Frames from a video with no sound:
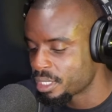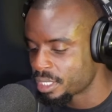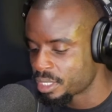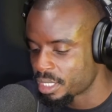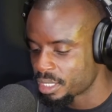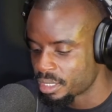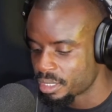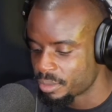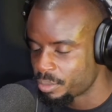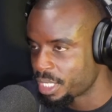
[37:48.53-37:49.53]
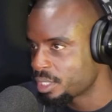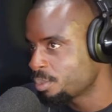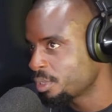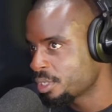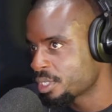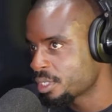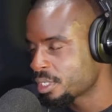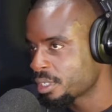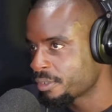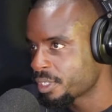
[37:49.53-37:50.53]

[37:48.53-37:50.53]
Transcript: That's like paid the bills and stuff